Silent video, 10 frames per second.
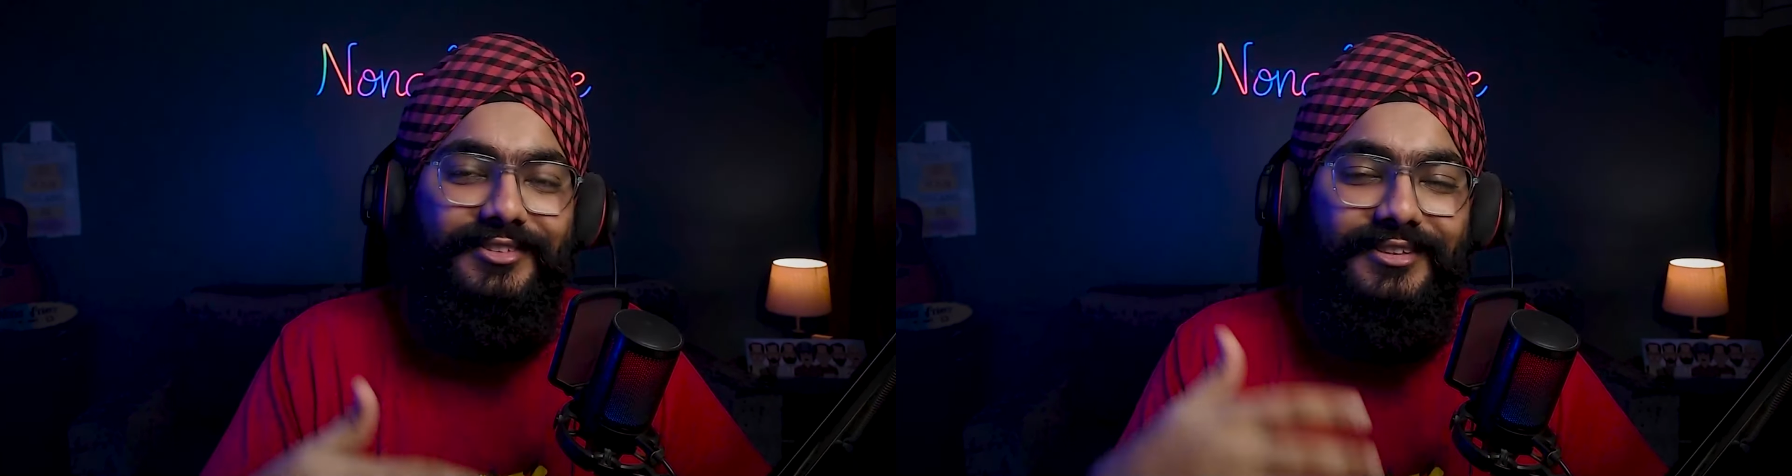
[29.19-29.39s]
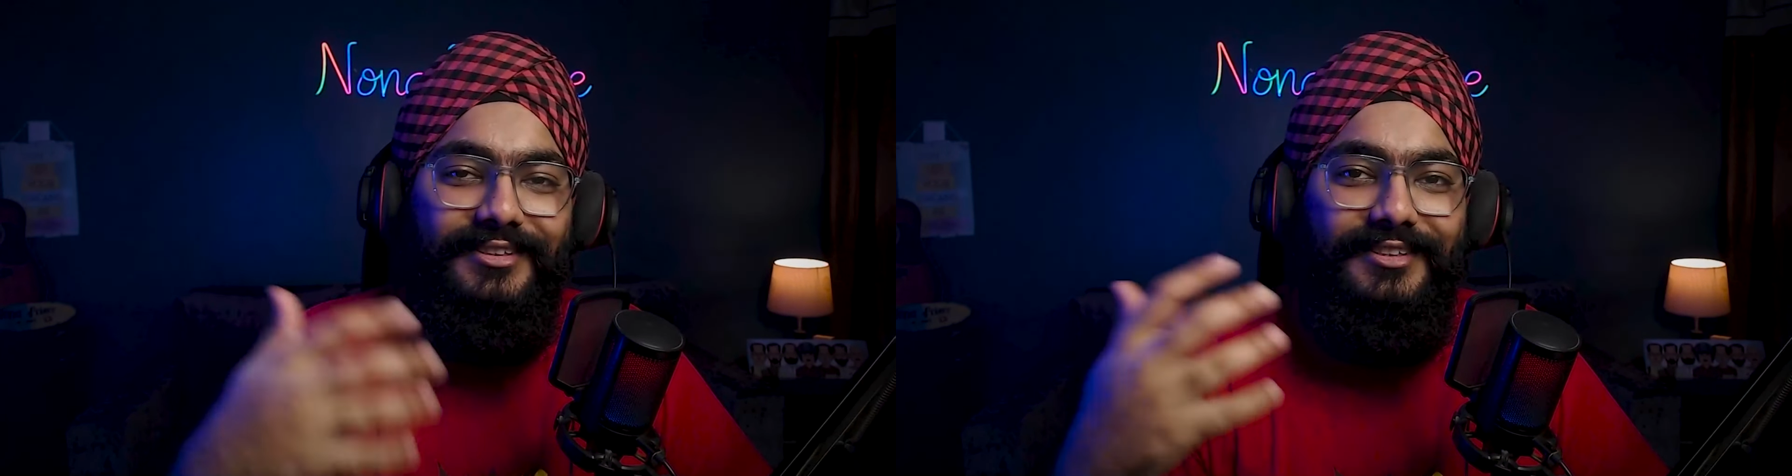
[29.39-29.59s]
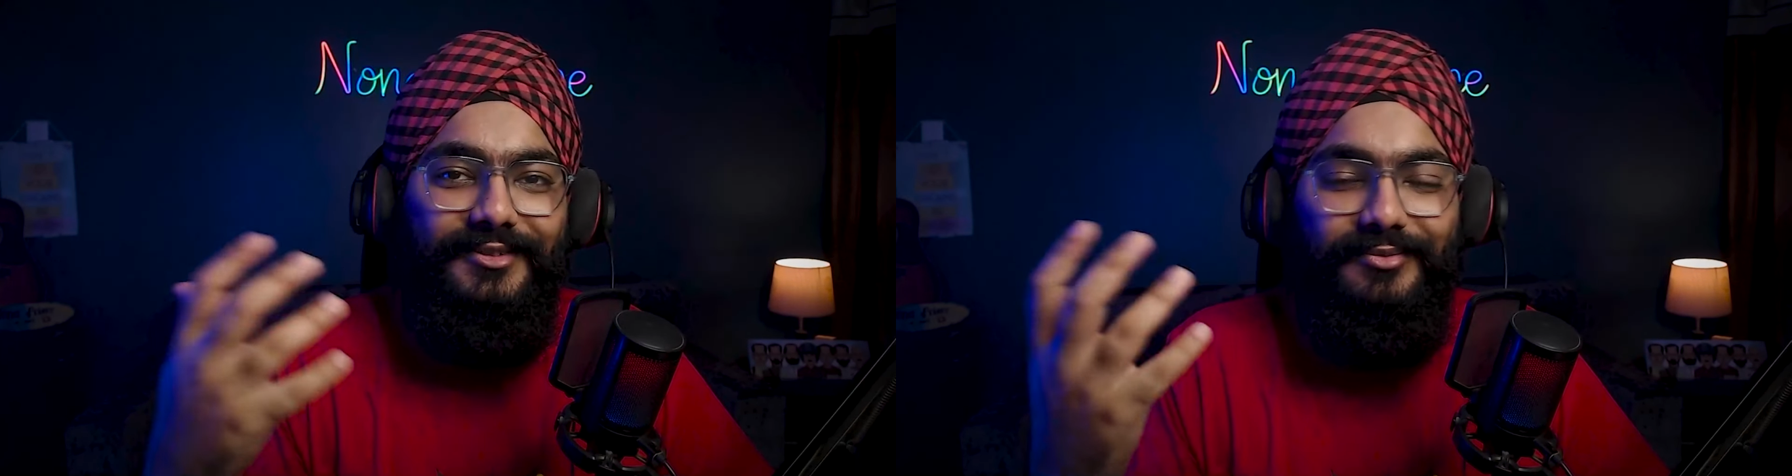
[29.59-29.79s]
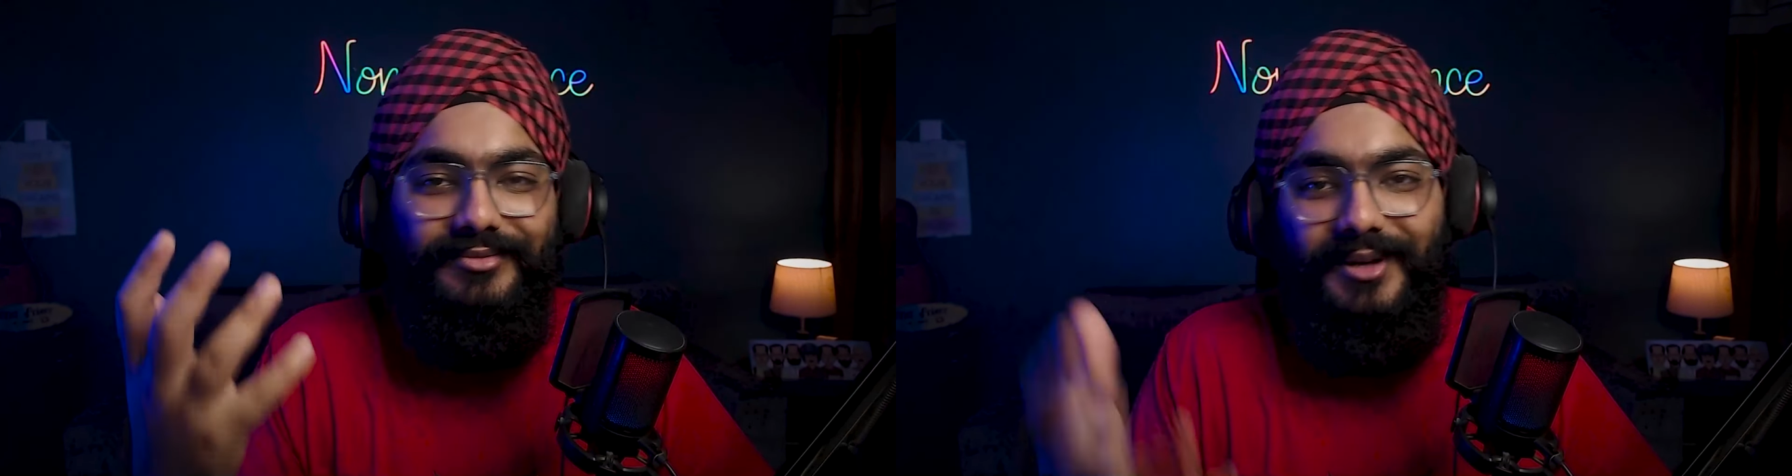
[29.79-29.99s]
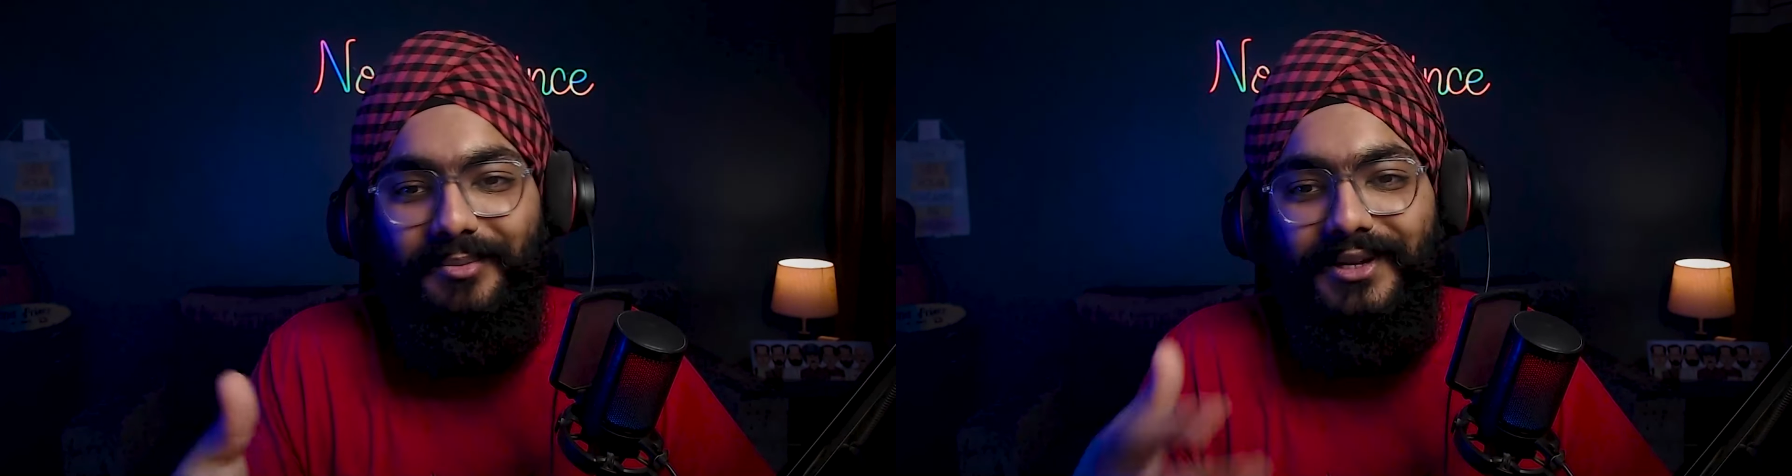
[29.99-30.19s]
uh, the
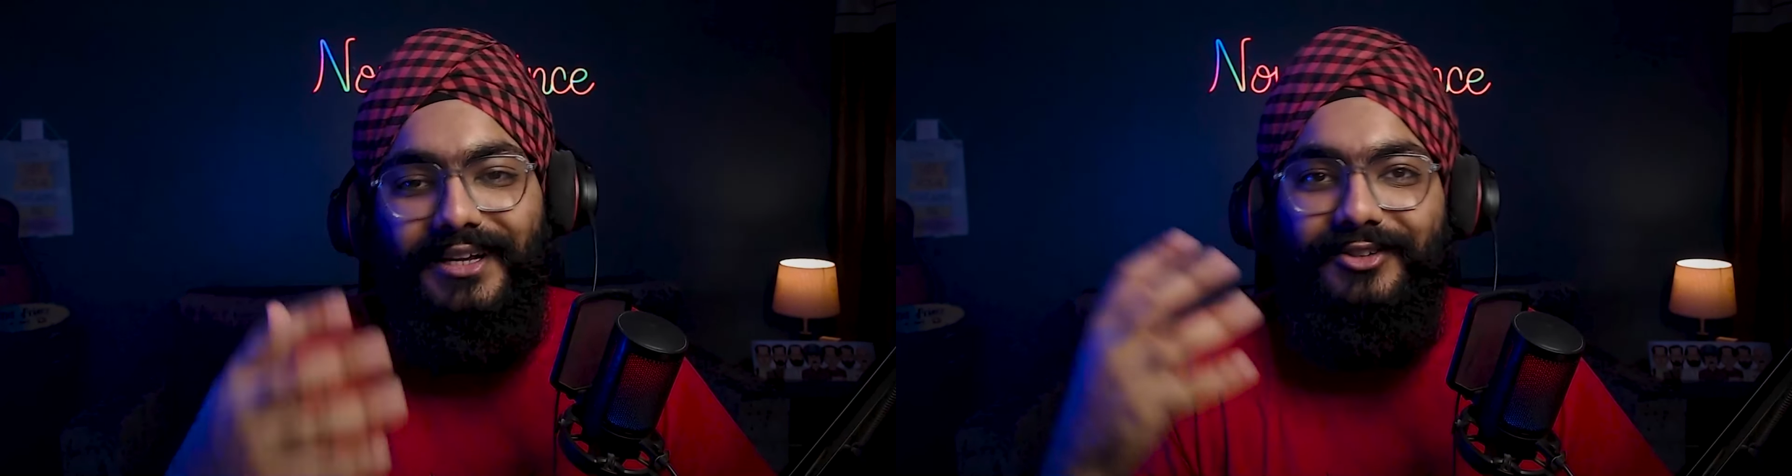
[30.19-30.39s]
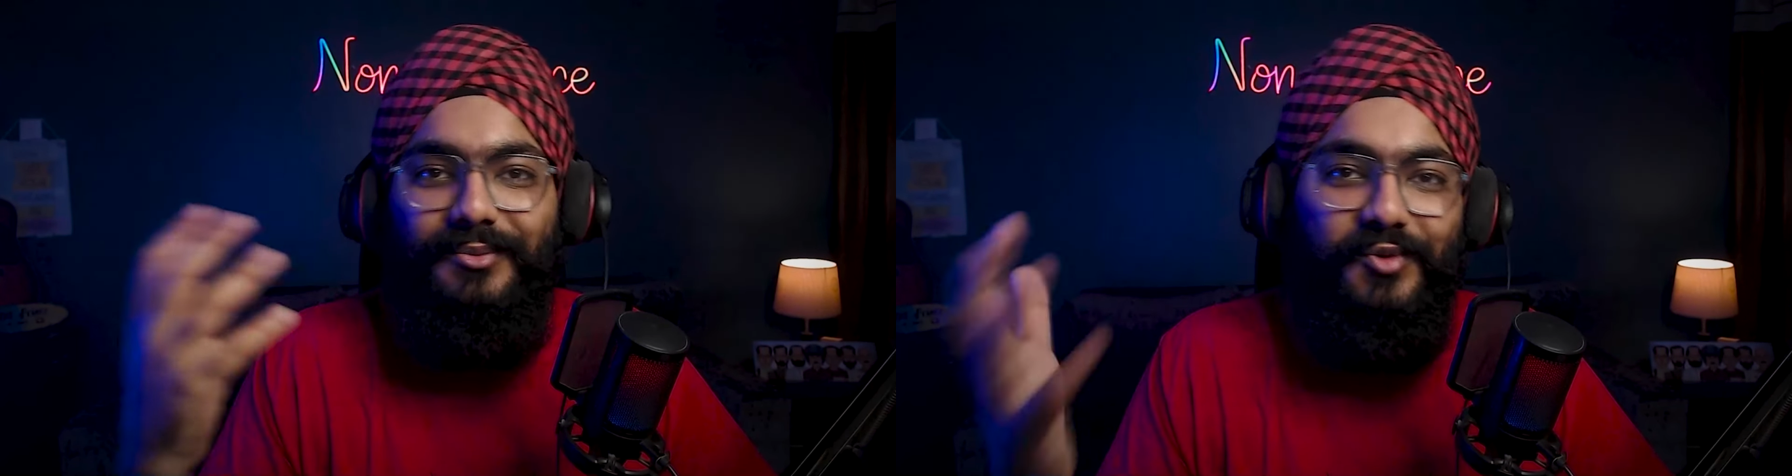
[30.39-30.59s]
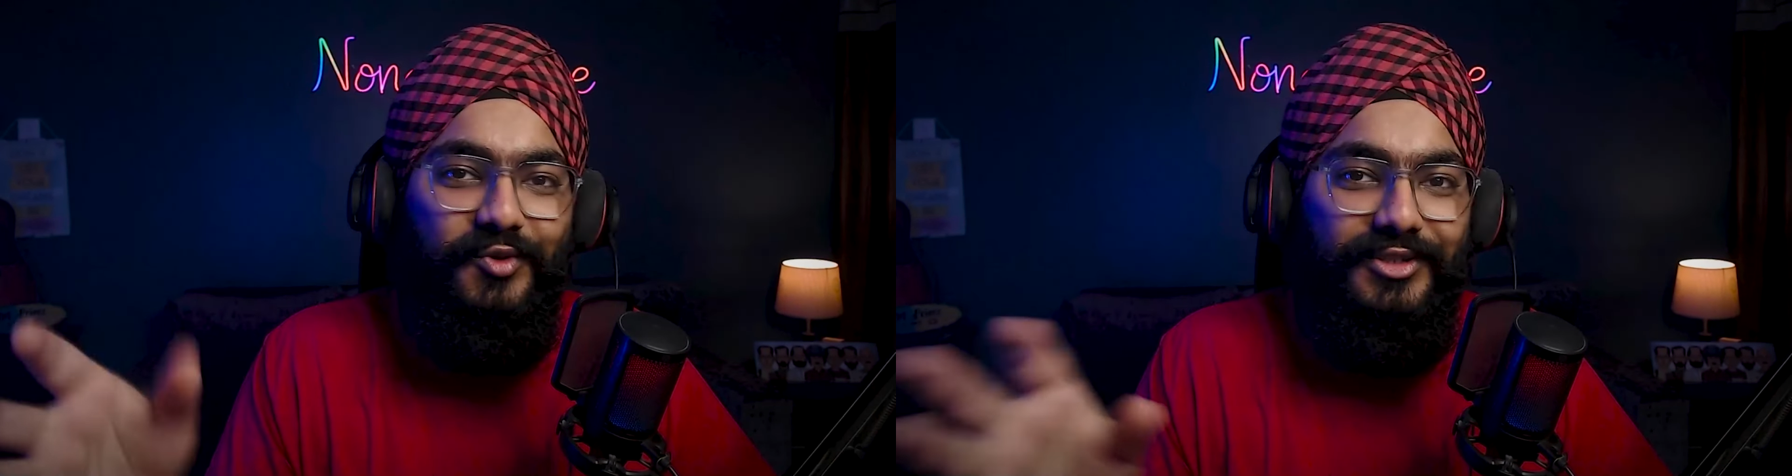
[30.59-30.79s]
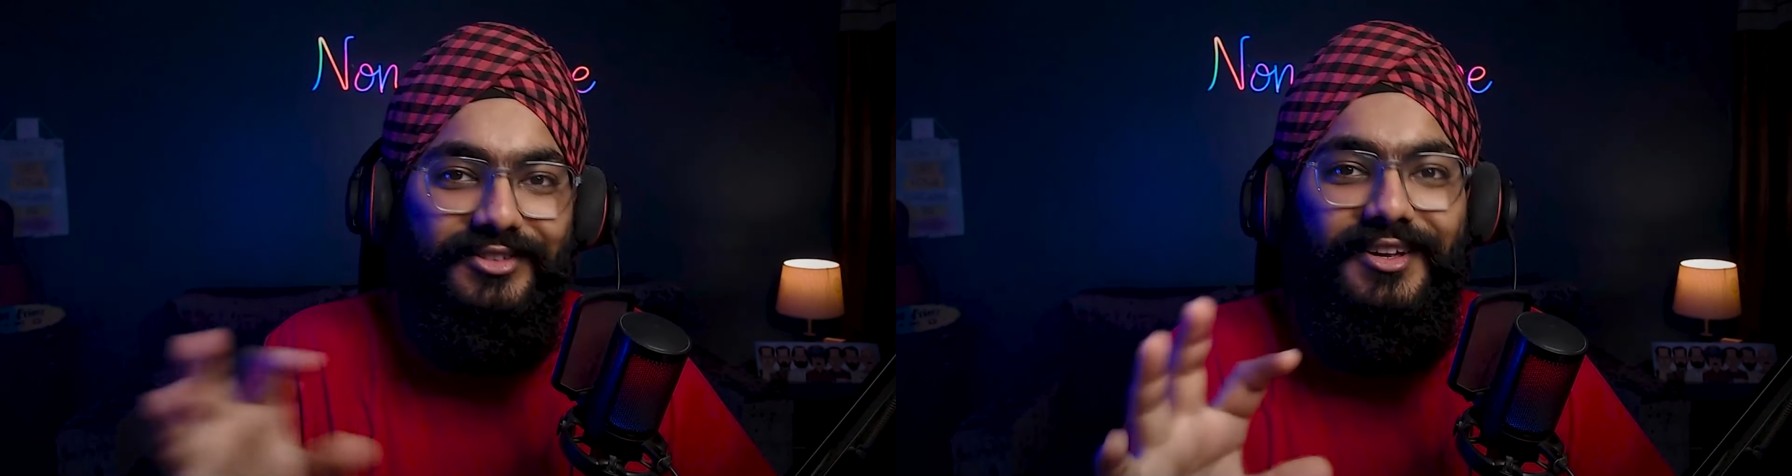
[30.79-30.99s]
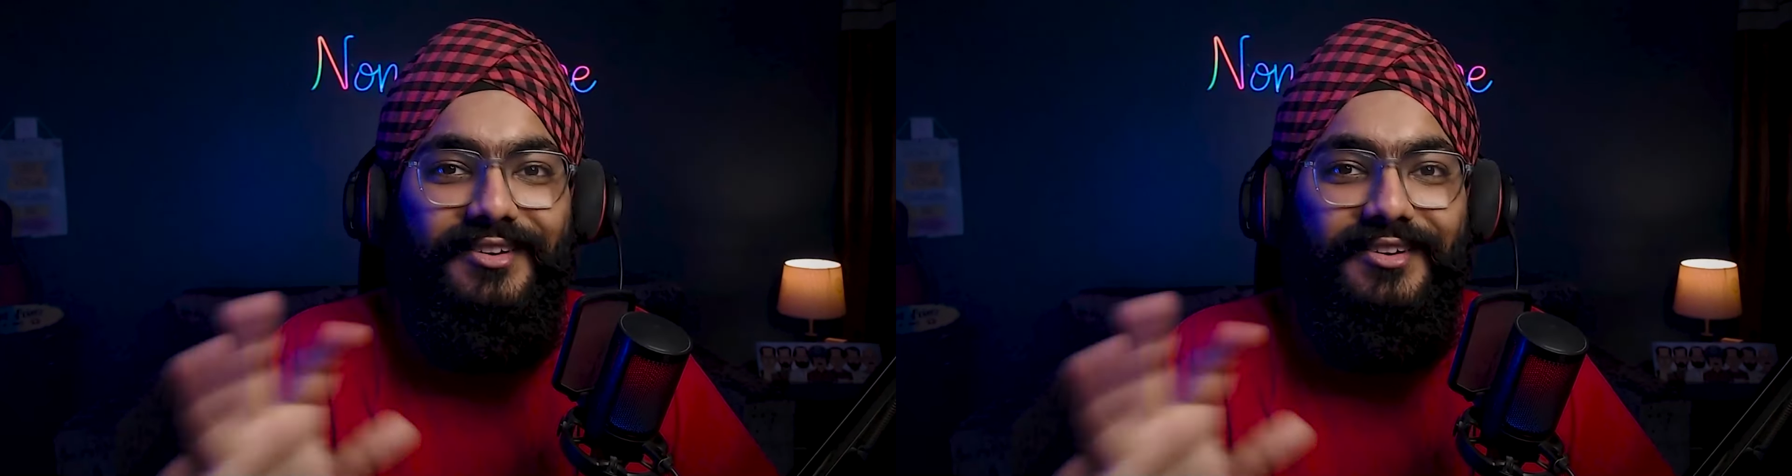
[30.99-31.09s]
thumbnails or posters